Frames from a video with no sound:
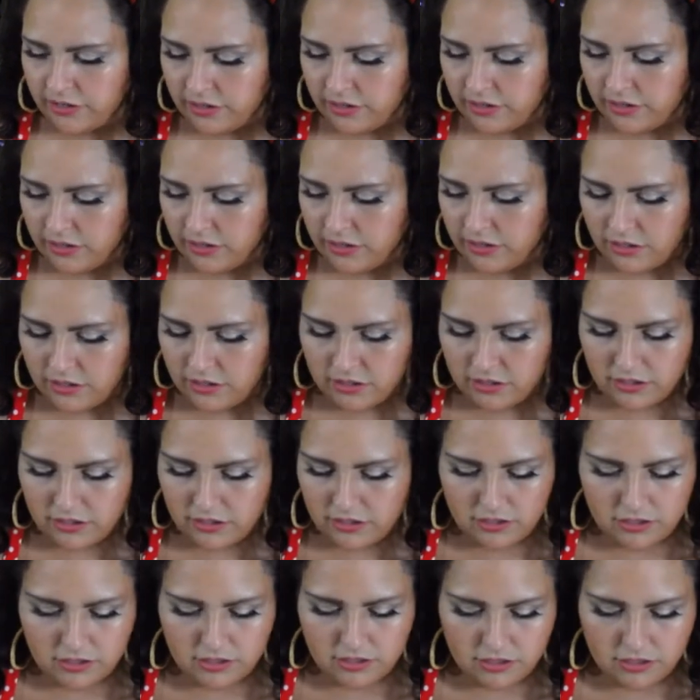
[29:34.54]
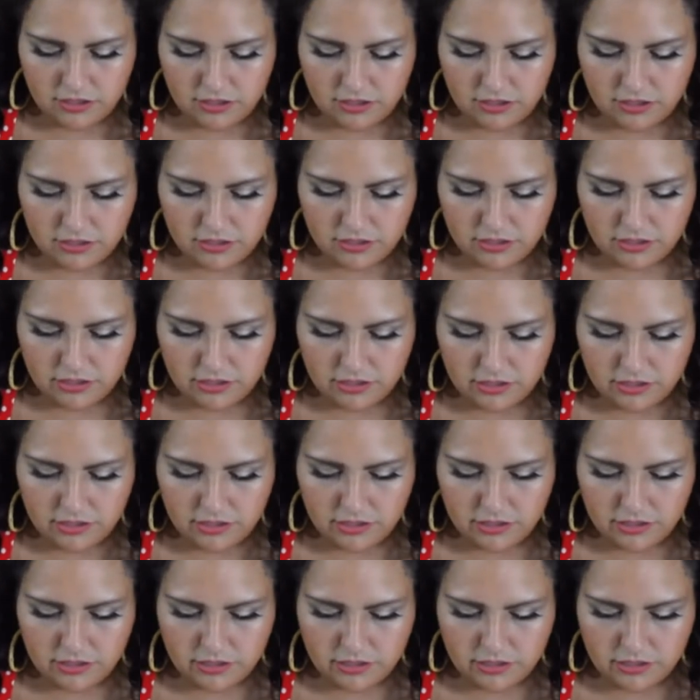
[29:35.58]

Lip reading: Nobody speaks.